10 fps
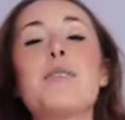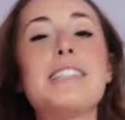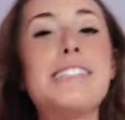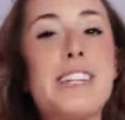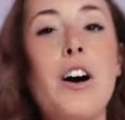
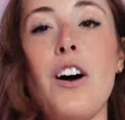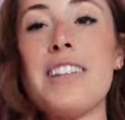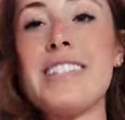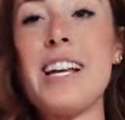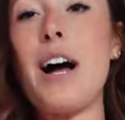It's
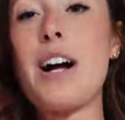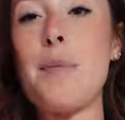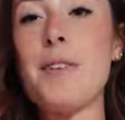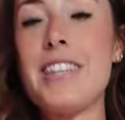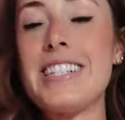honestly a
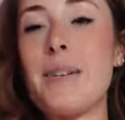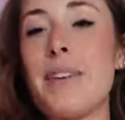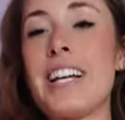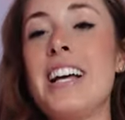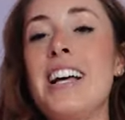couple of these I'm
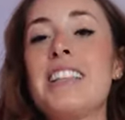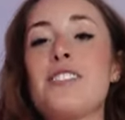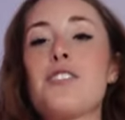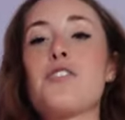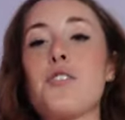like,
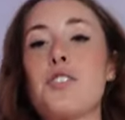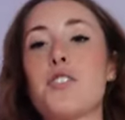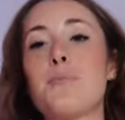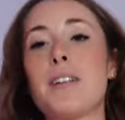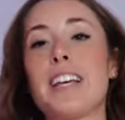these are so
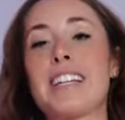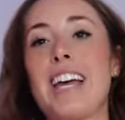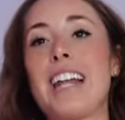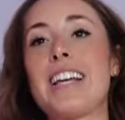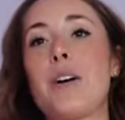cute, but like
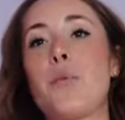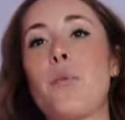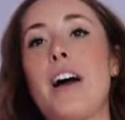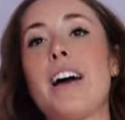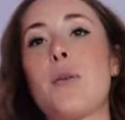getting it
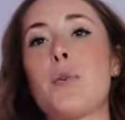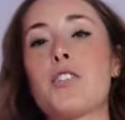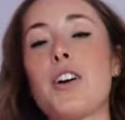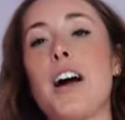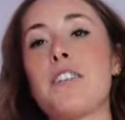wet, I
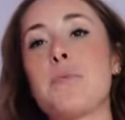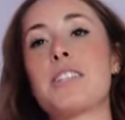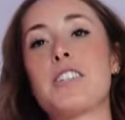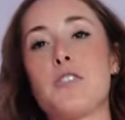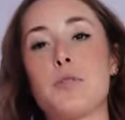wonder how the
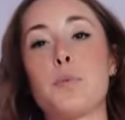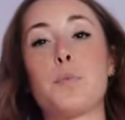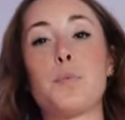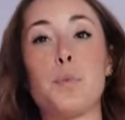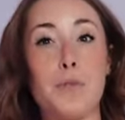material
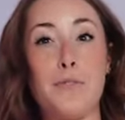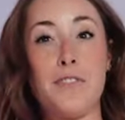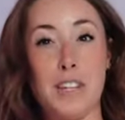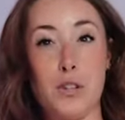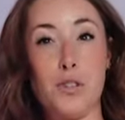would
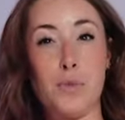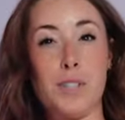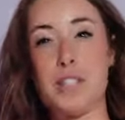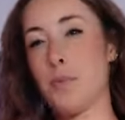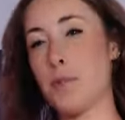feel
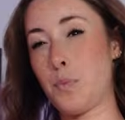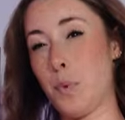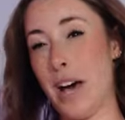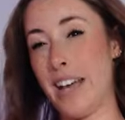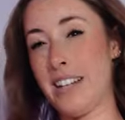once it was
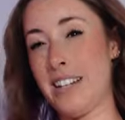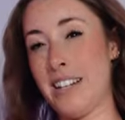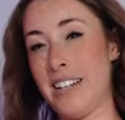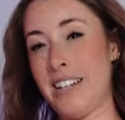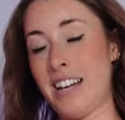wet.
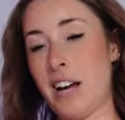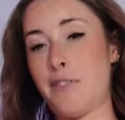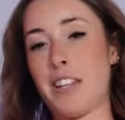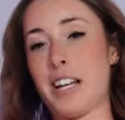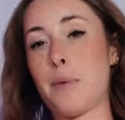I
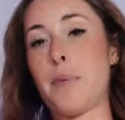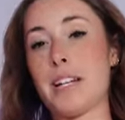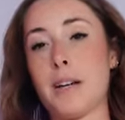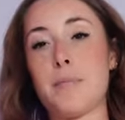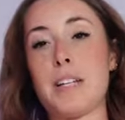feel like it
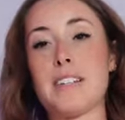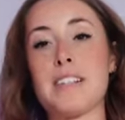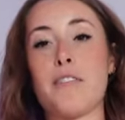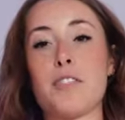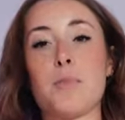might not be as
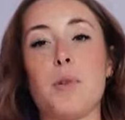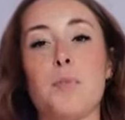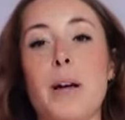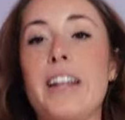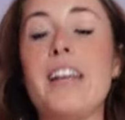comfortable,
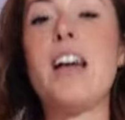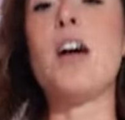but